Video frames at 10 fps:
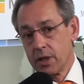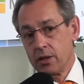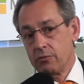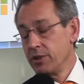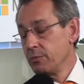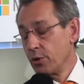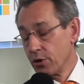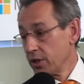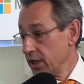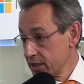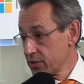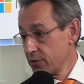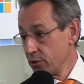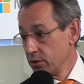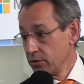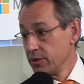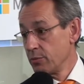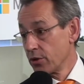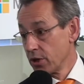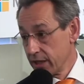We burn less fuel, we
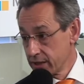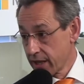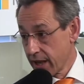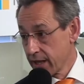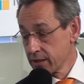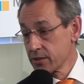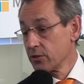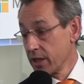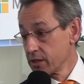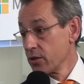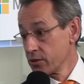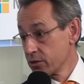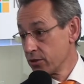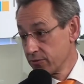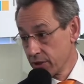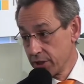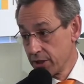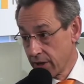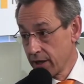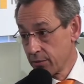burn less gas, so that's also good for the
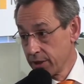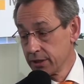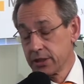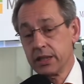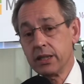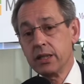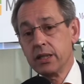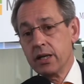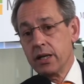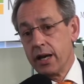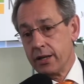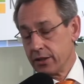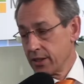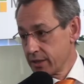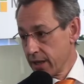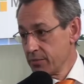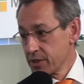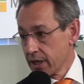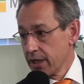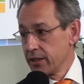environment. And on the same
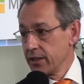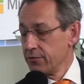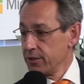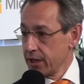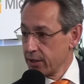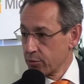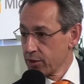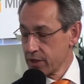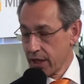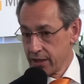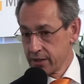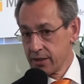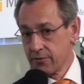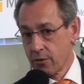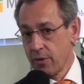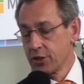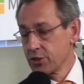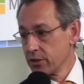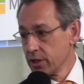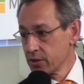side, if we had a precise
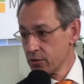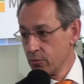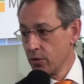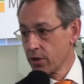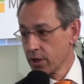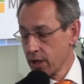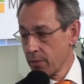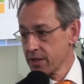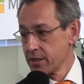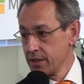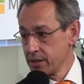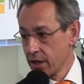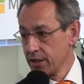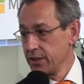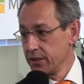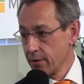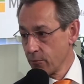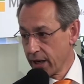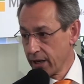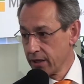information as to where the capacities are needed and
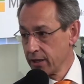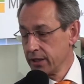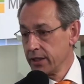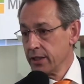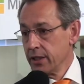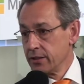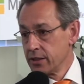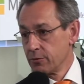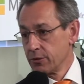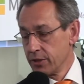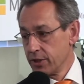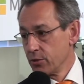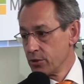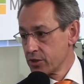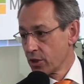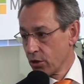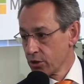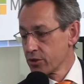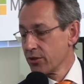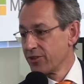when, this would reduce the
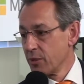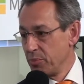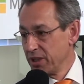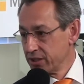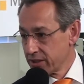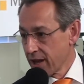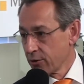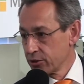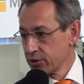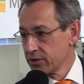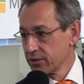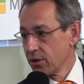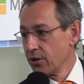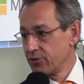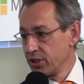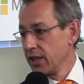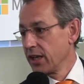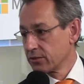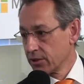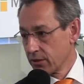cost of the build-out of the
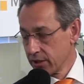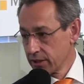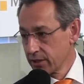electric grid